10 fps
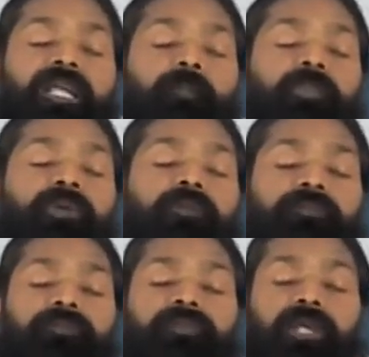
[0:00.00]

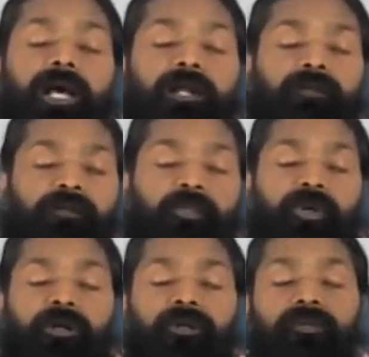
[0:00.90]
chemicals inside the
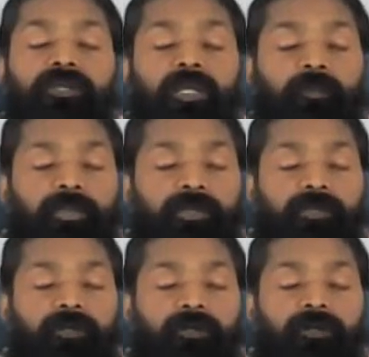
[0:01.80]
body to keep
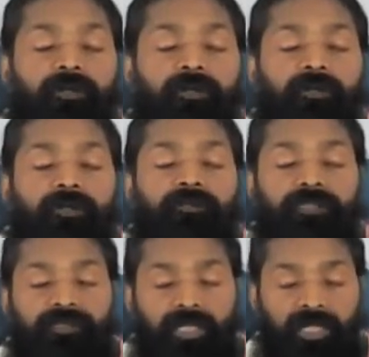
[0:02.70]
it
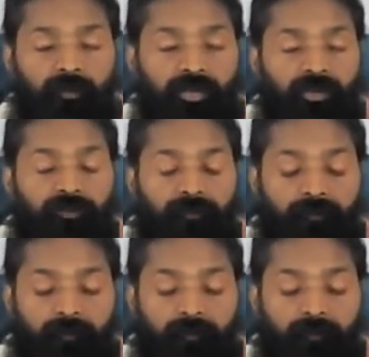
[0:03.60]
sustainable.